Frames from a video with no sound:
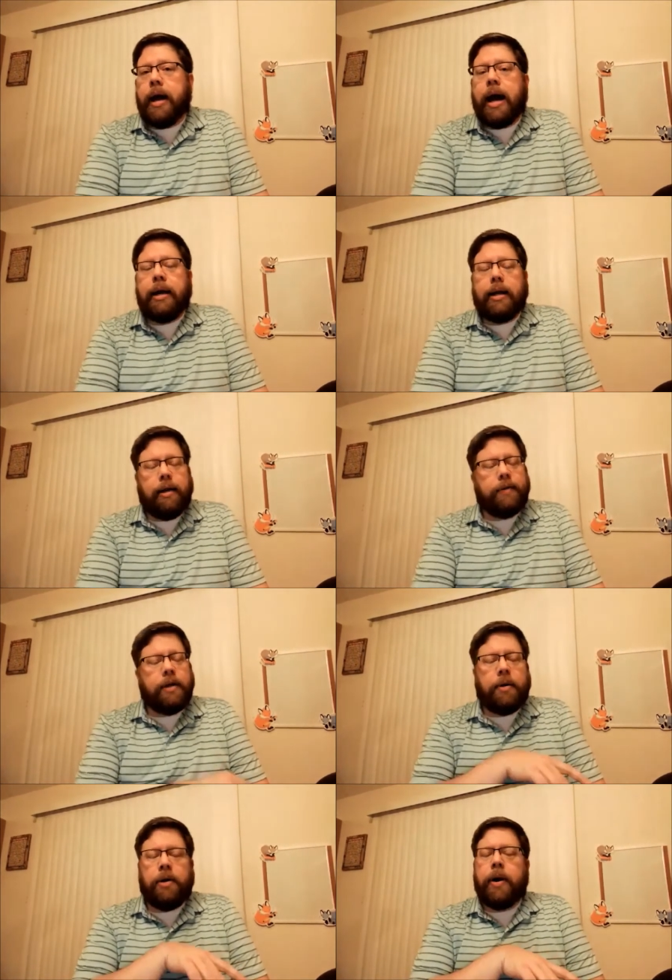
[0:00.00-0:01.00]
God gives
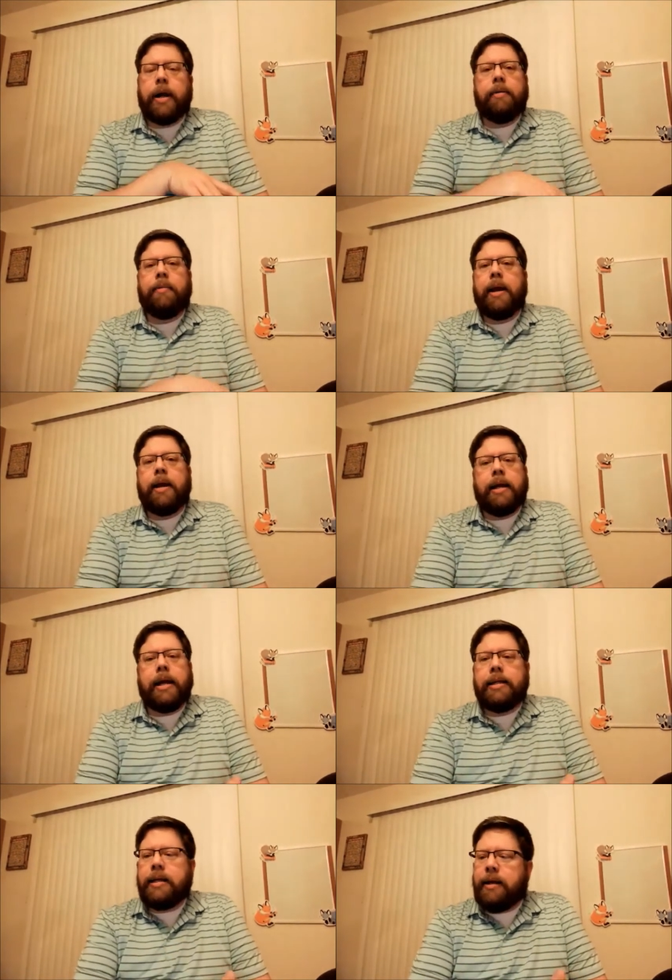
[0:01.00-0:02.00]
him a direct command. He
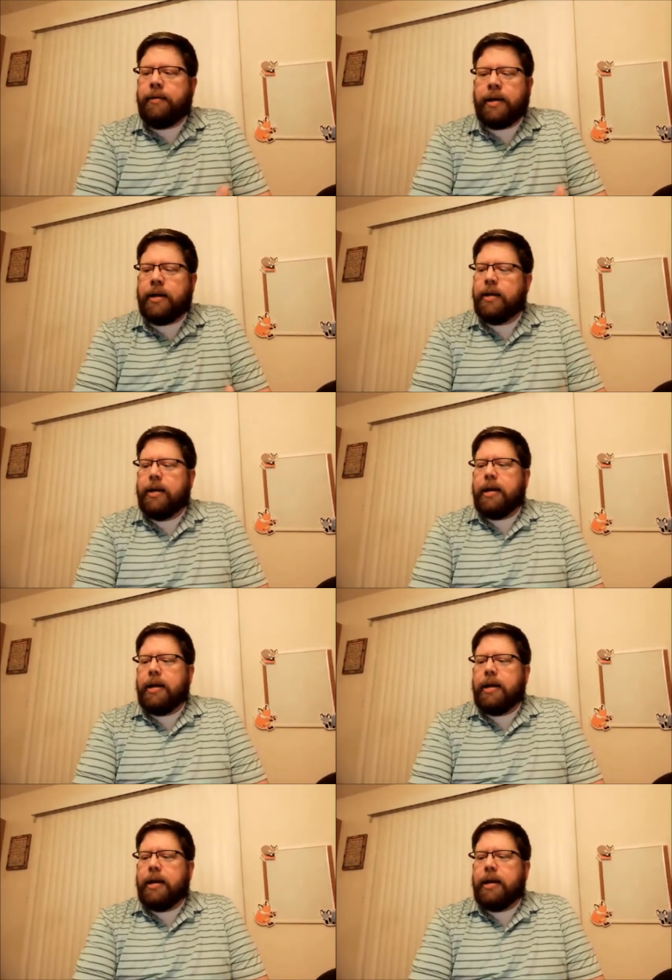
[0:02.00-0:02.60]
doesn't even,